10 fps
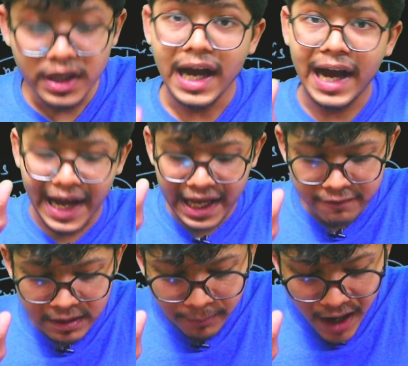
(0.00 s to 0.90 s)
I will
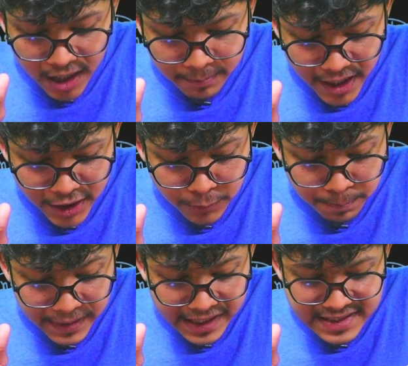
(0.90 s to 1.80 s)
mark my
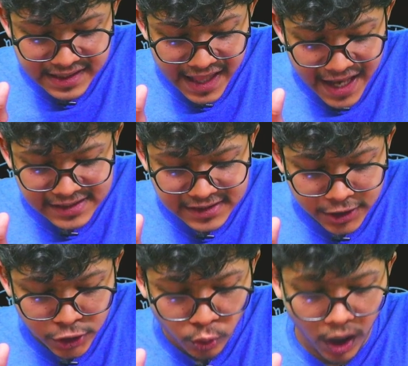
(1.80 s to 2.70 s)
P's next
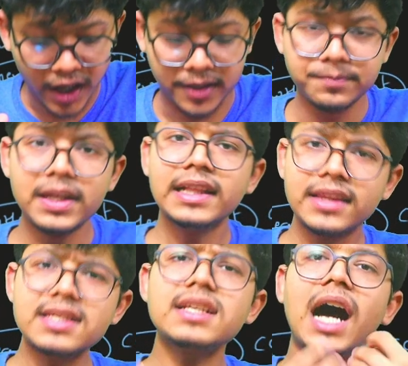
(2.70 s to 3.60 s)
to R. This
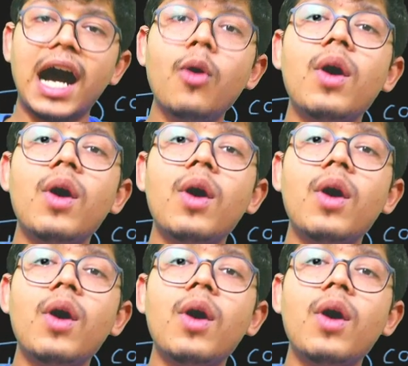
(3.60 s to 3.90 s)
is how I